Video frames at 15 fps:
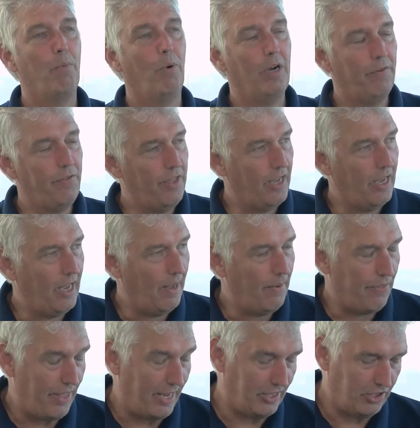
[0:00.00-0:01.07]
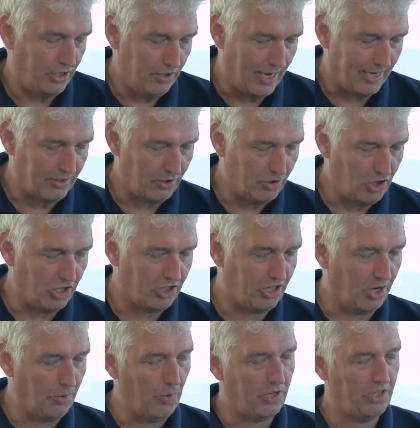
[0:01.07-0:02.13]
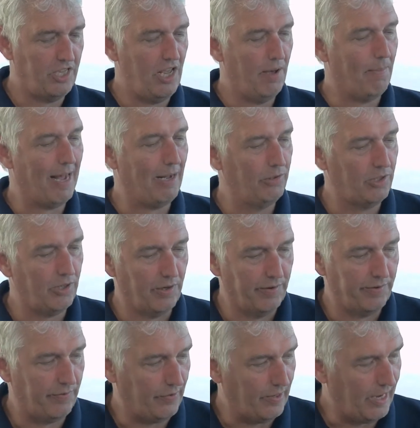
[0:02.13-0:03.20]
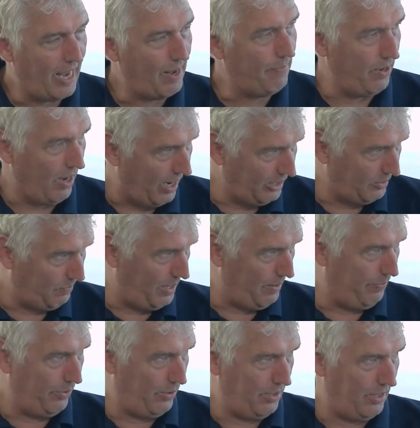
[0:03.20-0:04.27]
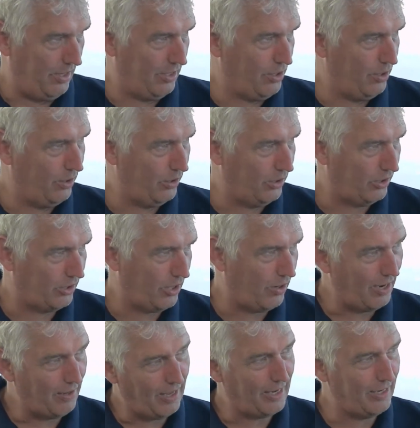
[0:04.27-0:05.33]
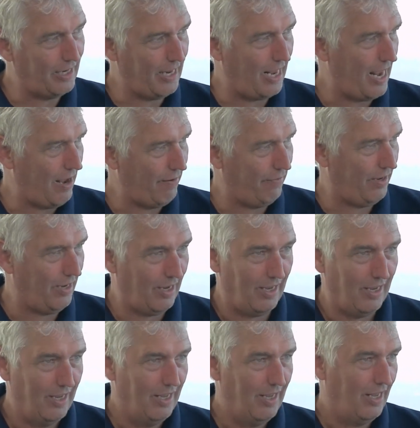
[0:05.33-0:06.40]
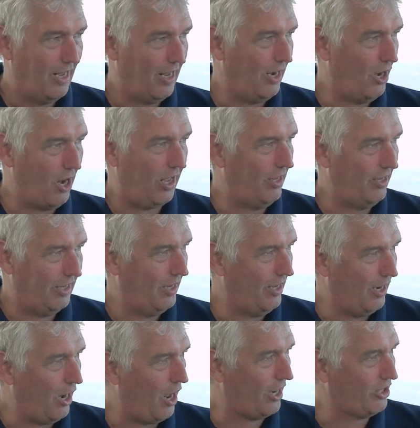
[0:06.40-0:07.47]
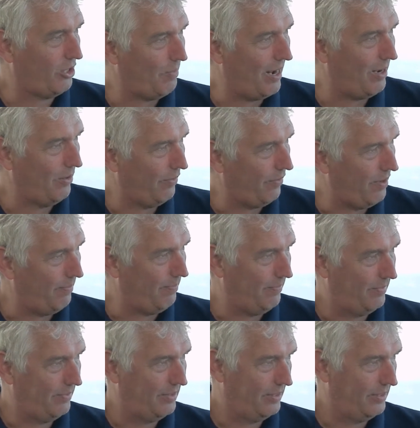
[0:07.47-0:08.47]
and one of the things you had to judge on was the amount of APIs people use. So did they have a large amount of them?